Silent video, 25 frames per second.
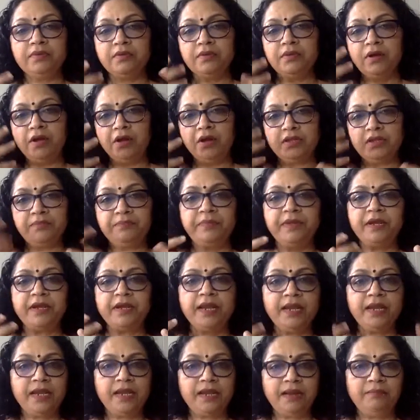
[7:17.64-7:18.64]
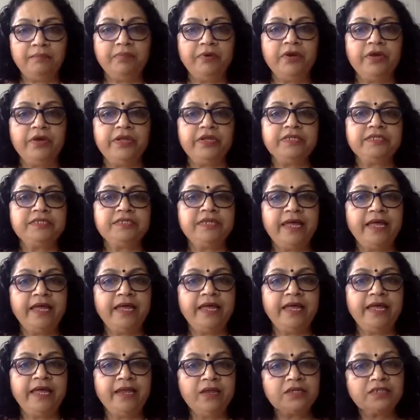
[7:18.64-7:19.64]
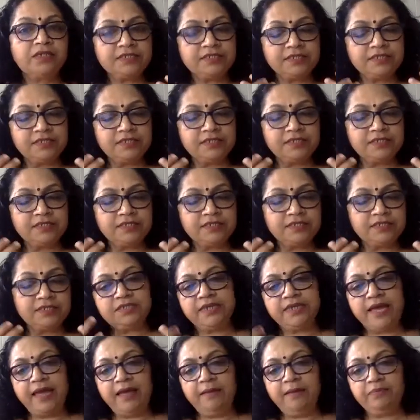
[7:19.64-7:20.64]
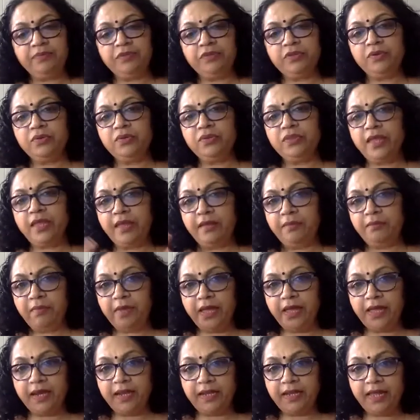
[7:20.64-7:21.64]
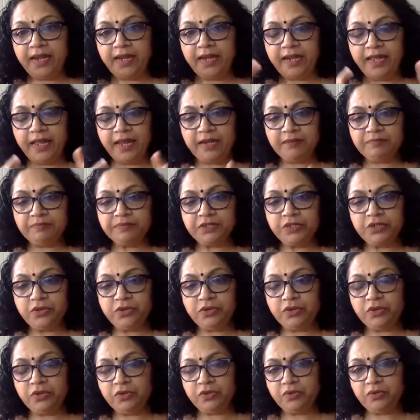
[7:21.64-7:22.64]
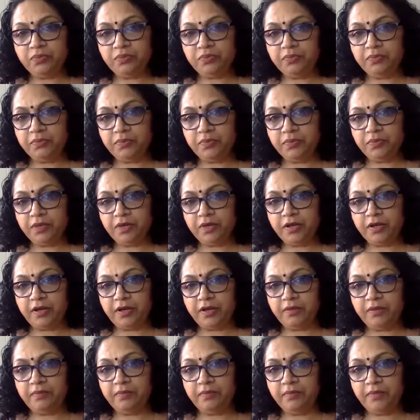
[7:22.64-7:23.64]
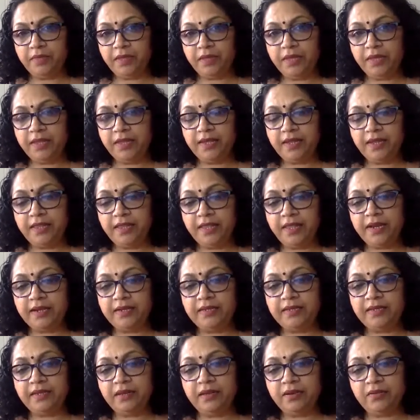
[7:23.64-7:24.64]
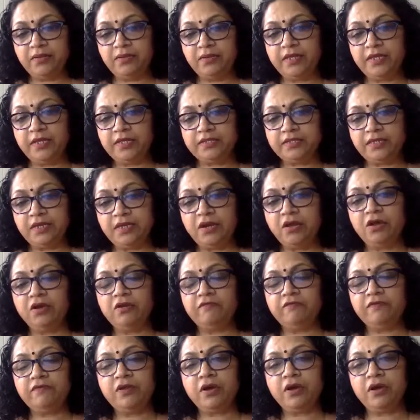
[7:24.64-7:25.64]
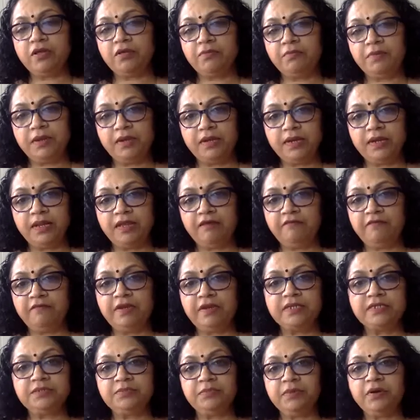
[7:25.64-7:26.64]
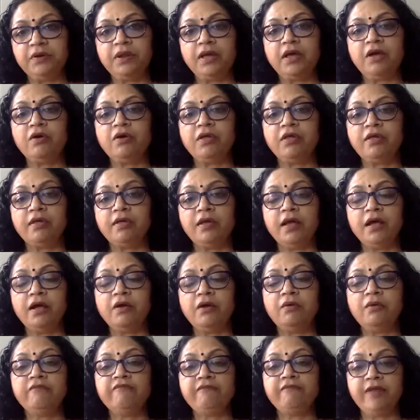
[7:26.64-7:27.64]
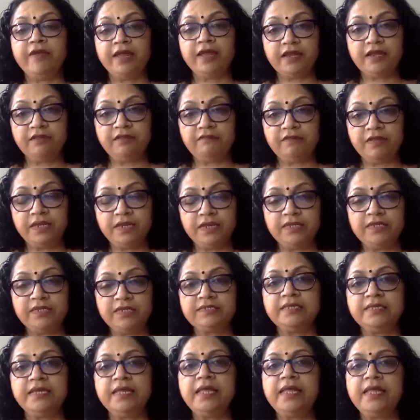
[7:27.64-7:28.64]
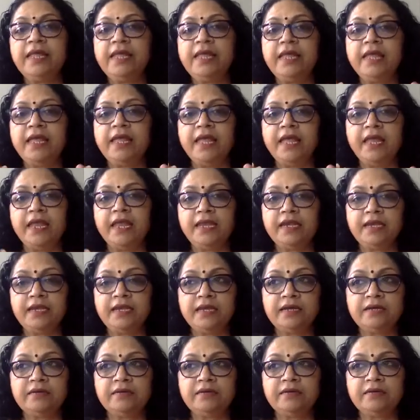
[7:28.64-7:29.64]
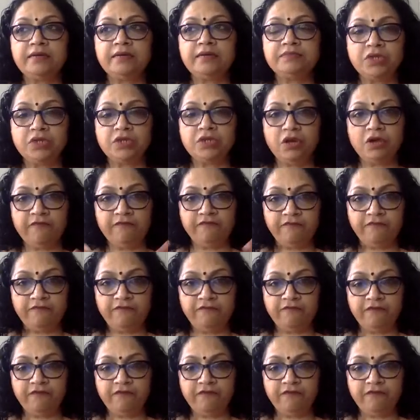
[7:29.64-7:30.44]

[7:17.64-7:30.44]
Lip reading: called the meridian points, and you just tap through them, and that helps you to there's a lot of documented evidence about how effective it is in terms of